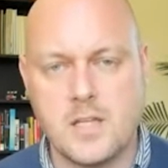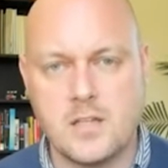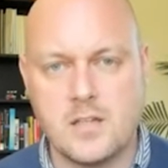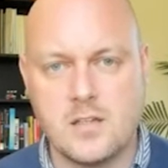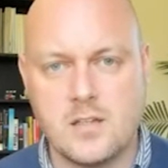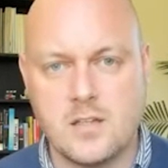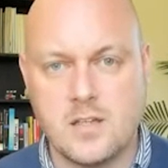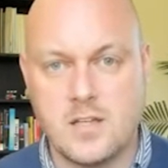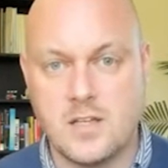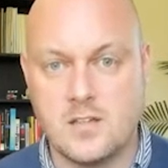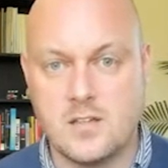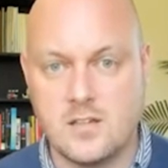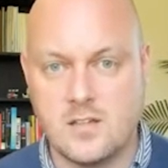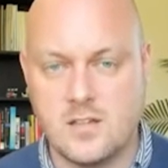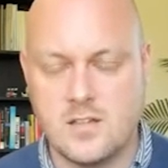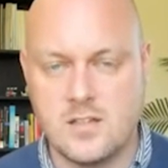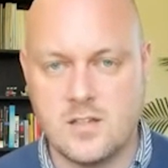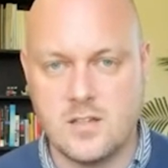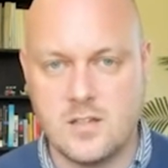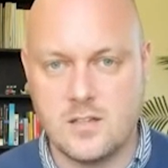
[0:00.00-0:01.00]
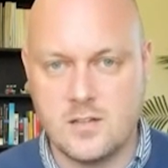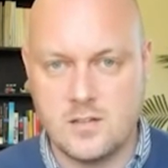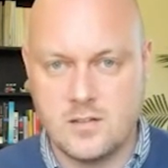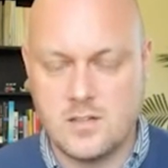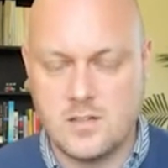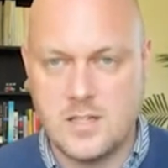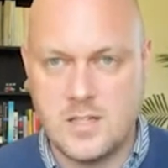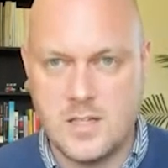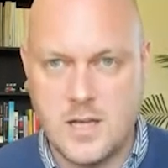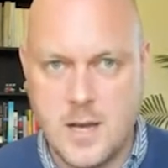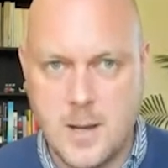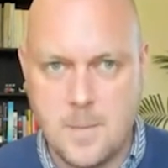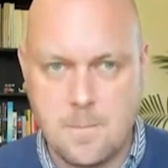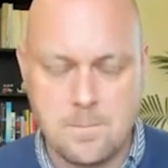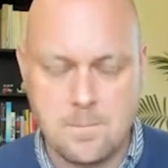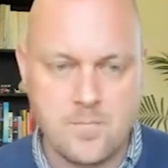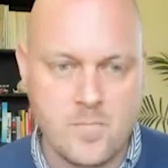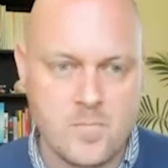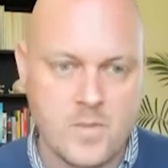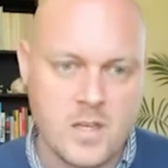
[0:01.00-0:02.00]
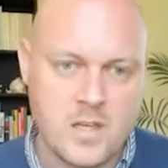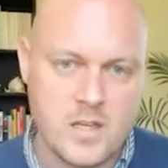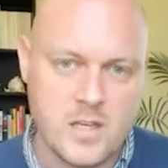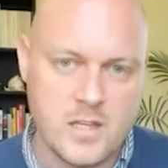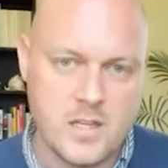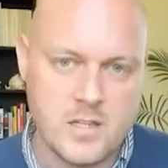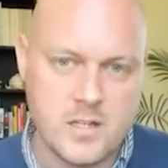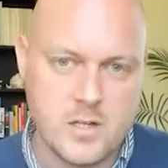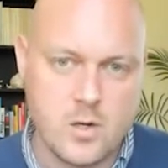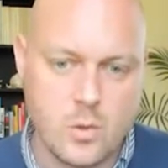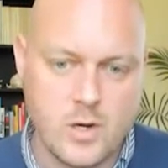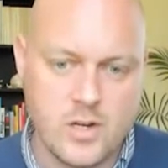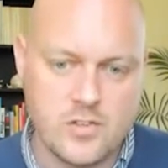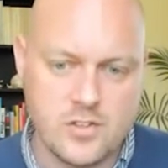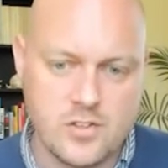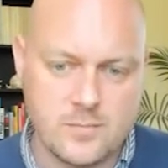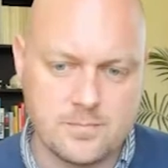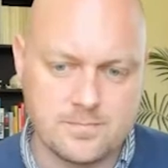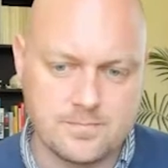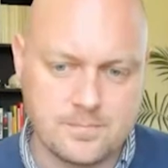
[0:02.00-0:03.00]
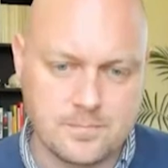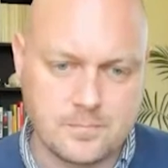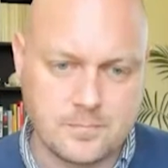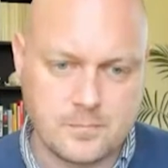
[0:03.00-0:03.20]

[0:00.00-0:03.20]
in the equation.